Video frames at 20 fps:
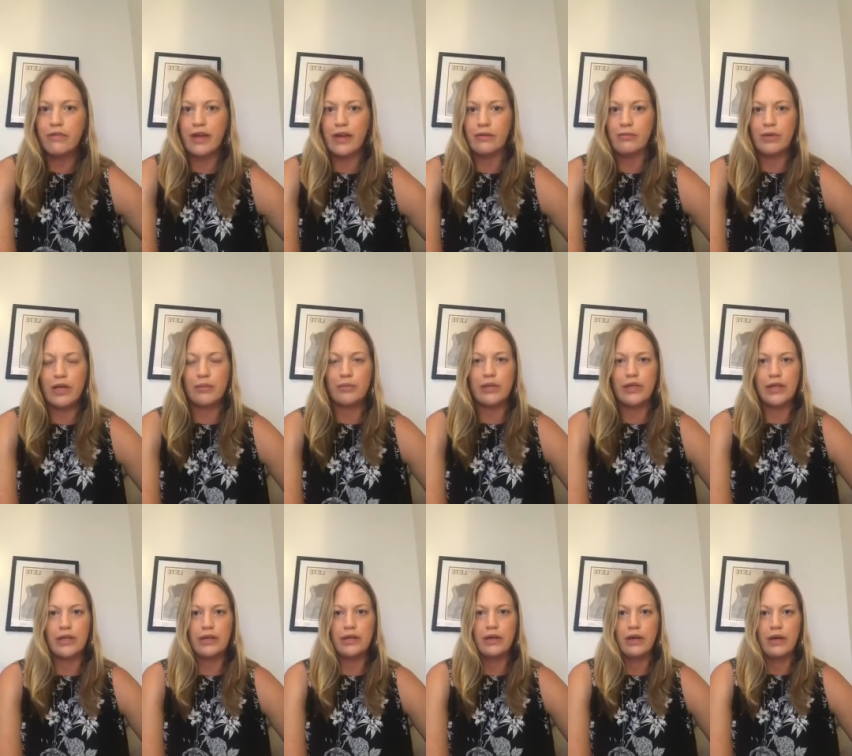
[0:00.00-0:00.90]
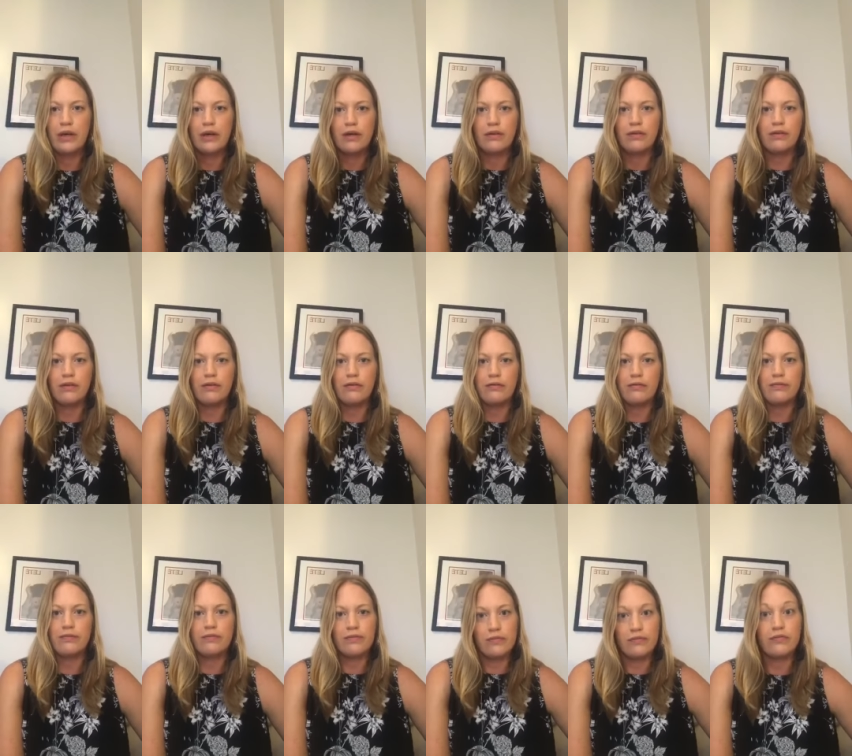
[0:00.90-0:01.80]
that may be
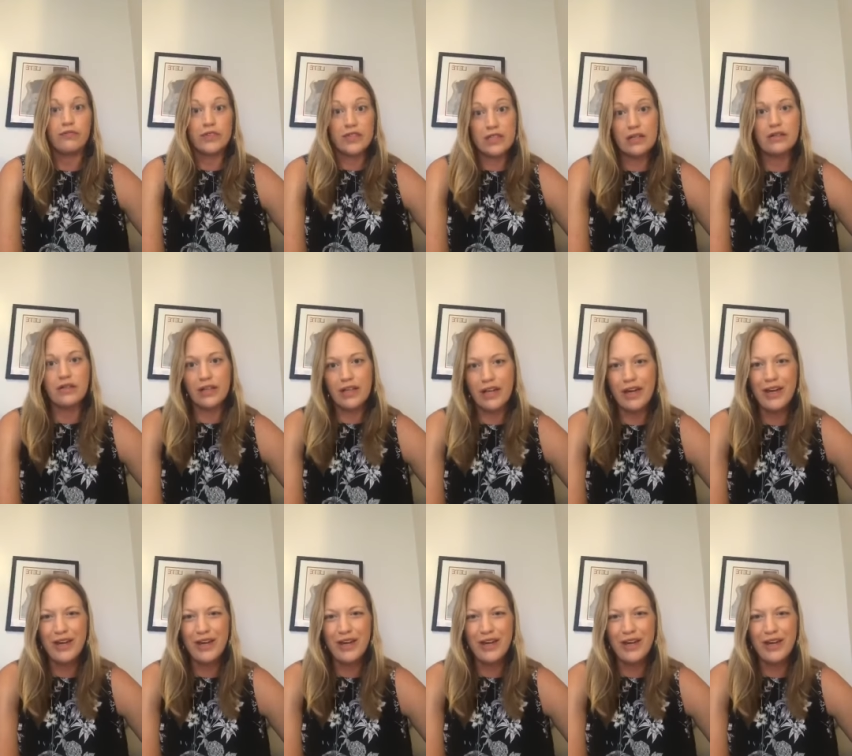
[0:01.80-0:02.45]
physically